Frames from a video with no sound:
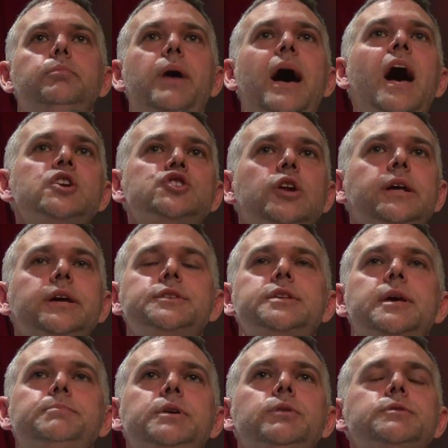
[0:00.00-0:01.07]
partially
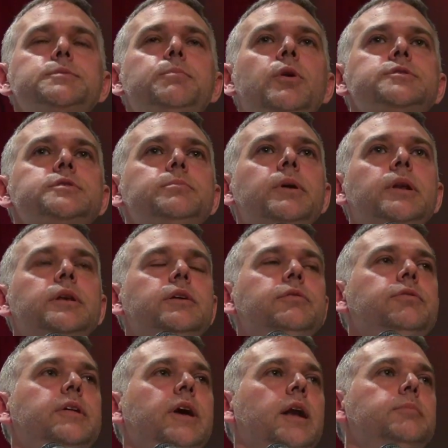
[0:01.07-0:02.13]
accepting responsibility
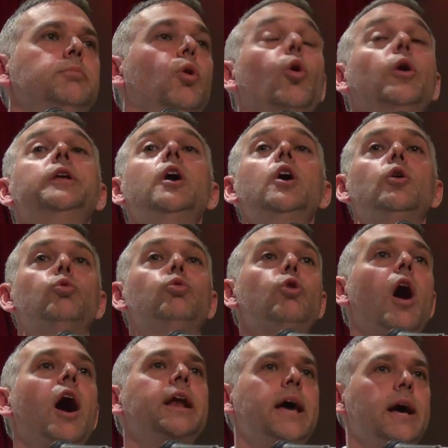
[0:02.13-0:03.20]
for the unemployed
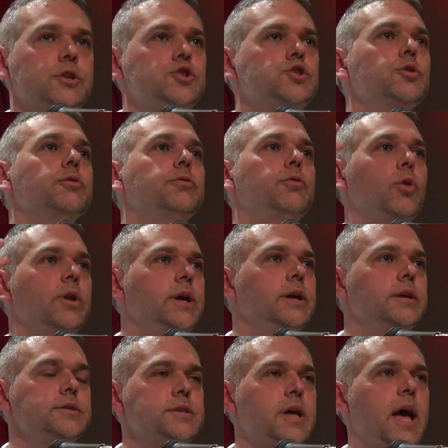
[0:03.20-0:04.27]
right out to
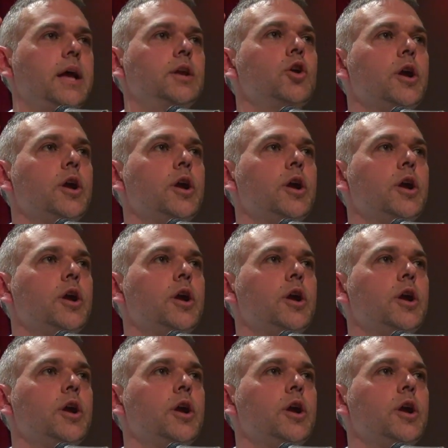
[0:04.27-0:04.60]
fully saying